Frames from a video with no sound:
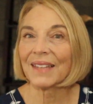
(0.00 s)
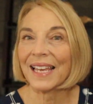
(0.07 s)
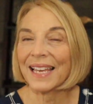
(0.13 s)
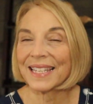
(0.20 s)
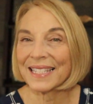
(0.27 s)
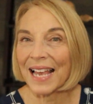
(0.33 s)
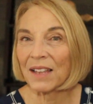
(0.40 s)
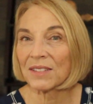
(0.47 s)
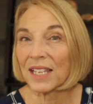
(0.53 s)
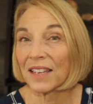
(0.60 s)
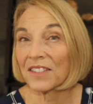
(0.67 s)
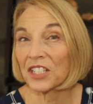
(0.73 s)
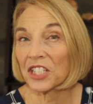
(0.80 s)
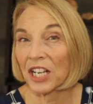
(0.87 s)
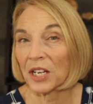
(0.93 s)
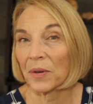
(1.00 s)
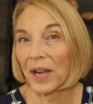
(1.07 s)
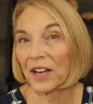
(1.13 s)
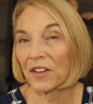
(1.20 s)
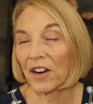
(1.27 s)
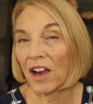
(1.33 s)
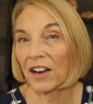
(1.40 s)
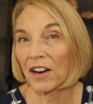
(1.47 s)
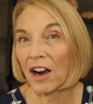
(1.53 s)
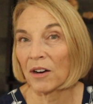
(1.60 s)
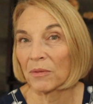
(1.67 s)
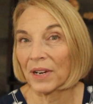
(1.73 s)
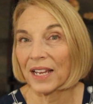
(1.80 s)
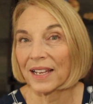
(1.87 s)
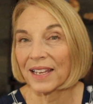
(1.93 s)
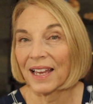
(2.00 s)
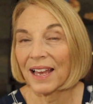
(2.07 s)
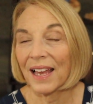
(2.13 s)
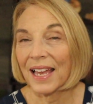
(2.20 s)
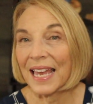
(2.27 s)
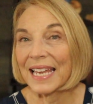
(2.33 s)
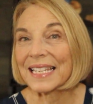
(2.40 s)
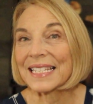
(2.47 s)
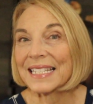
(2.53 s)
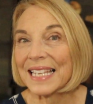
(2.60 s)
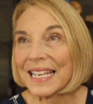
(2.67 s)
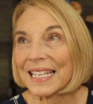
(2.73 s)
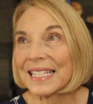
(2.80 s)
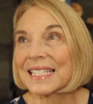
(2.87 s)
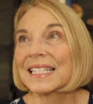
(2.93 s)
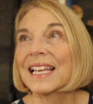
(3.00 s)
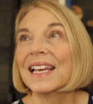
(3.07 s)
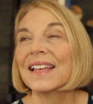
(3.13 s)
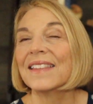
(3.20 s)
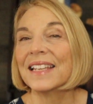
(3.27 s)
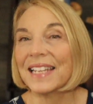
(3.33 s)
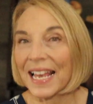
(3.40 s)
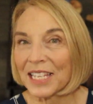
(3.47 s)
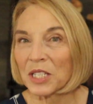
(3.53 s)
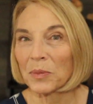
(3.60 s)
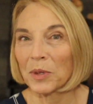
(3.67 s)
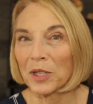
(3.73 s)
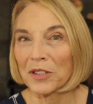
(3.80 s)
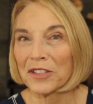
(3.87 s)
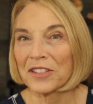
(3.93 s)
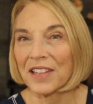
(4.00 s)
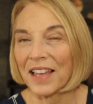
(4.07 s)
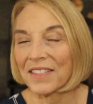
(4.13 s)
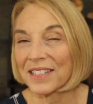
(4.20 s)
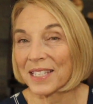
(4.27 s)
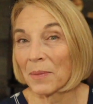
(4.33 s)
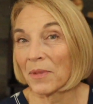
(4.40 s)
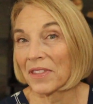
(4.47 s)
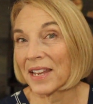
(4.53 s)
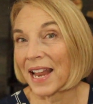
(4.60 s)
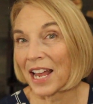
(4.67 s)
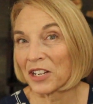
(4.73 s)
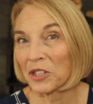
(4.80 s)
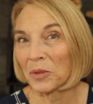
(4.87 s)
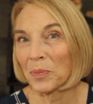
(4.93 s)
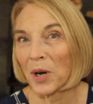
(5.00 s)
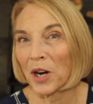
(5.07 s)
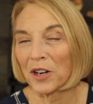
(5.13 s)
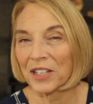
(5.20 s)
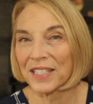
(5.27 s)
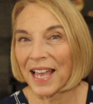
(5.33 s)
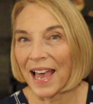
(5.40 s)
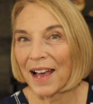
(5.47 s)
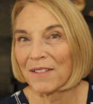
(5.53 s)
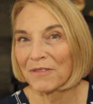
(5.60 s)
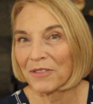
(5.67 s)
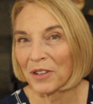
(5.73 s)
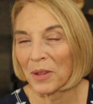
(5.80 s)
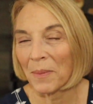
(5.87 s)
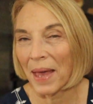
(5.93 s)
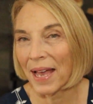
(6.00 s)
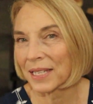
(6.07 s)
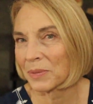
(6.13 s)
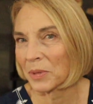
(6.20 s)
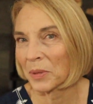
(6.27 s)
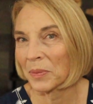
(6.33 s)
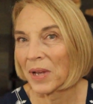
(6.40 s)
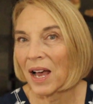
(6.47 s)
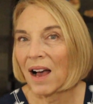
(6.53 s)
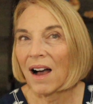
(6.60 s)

It sounds like the generator on our rig exceeds the decibels that some of the national parks have for the maximum.